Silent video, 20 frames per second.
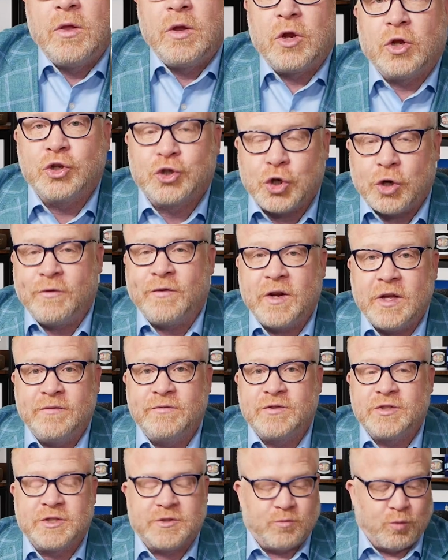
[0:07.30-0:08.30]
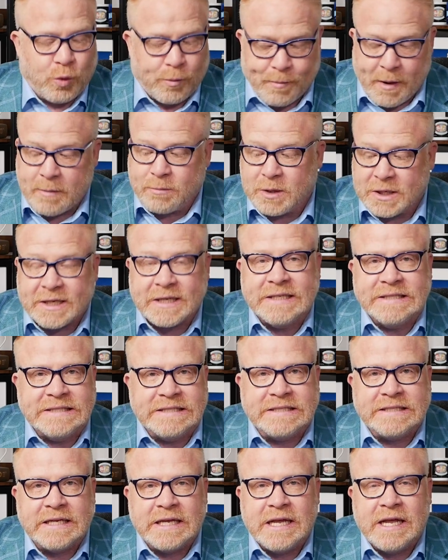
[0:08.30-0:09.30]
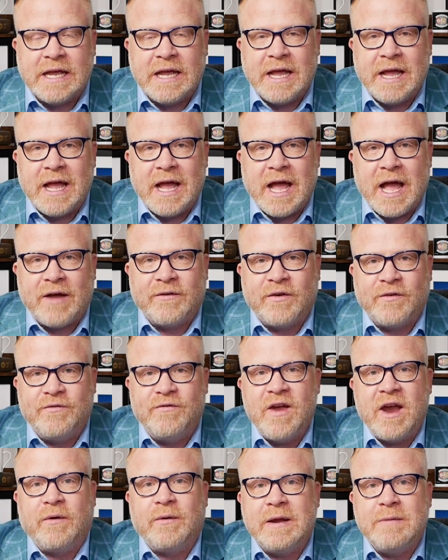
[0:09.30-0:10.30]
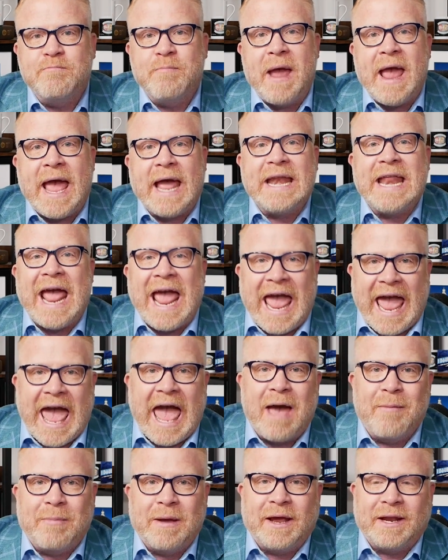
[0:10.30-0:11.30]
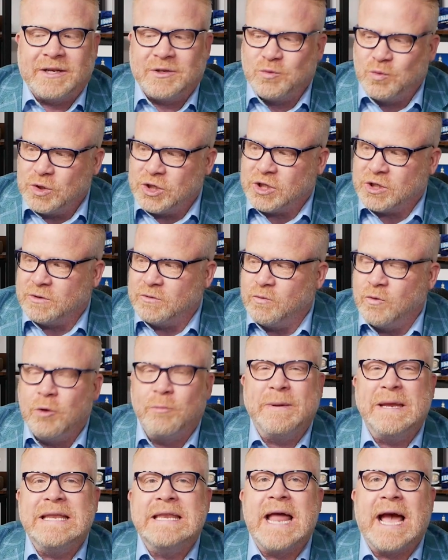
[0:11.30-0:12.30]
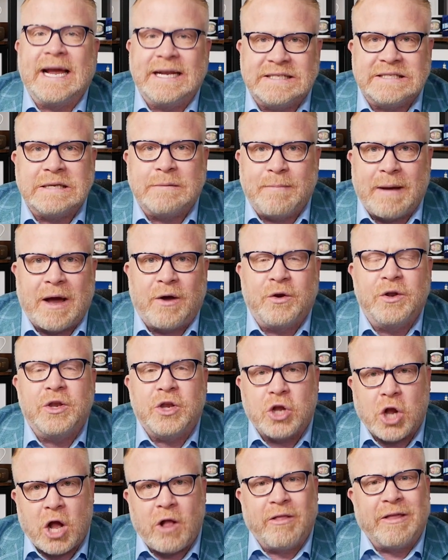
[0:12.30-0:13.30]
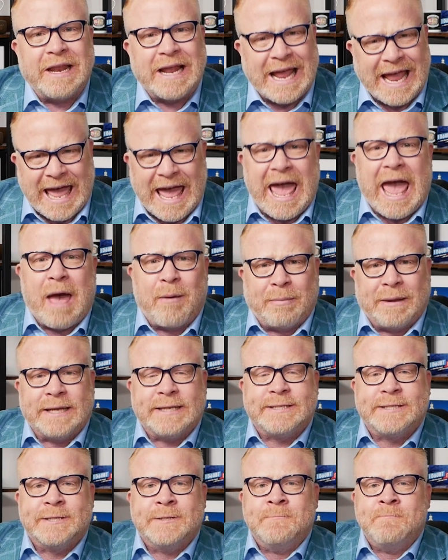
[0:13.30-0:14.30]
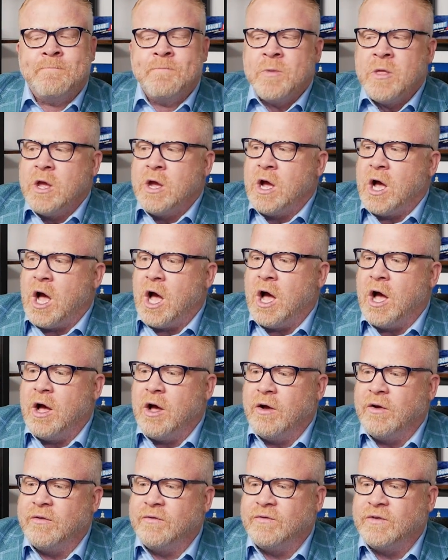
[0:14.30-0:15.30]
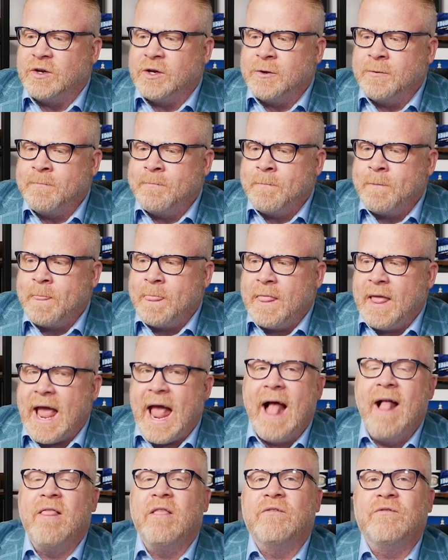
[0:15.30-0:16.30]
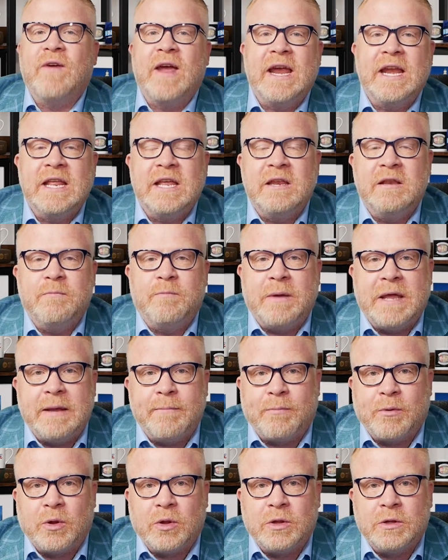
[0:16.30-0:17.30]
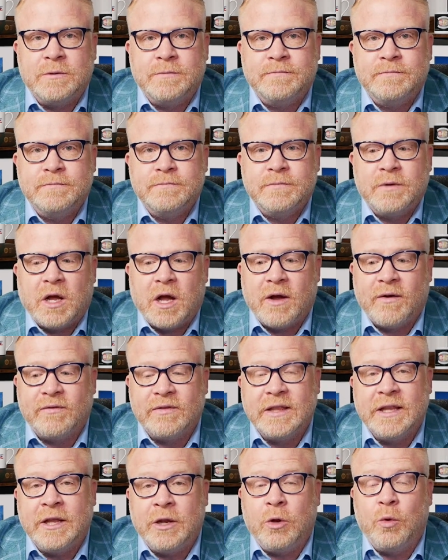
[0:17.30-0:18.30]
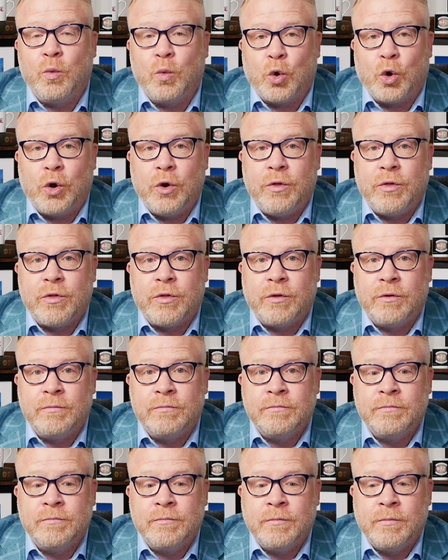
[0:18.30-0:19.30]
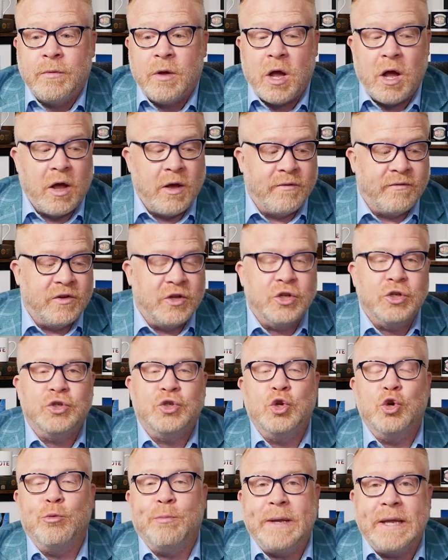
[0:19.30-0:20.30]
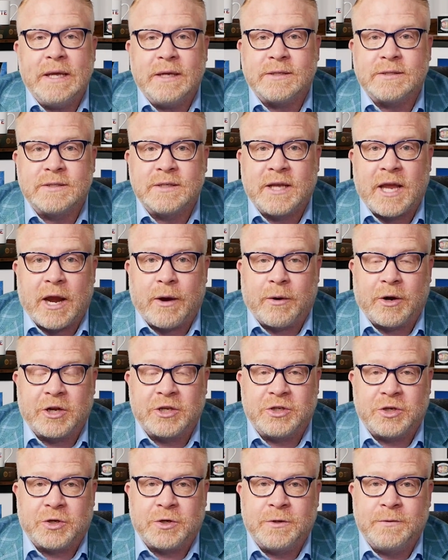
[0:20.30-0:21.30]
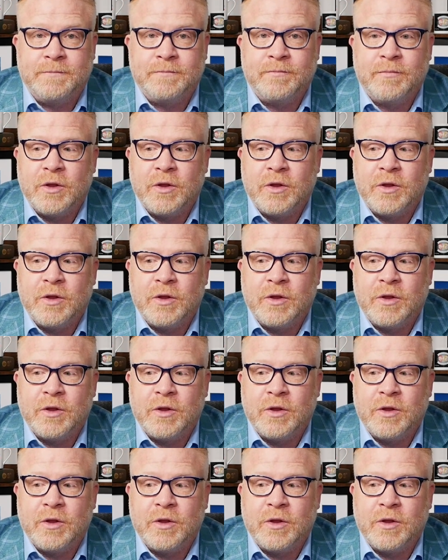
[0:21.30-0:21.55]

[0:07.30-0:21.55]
Conservatives, Republicans have a very bad habit, we'll be nice about it and call it a habit, of elevating people of little worth, of dubious character,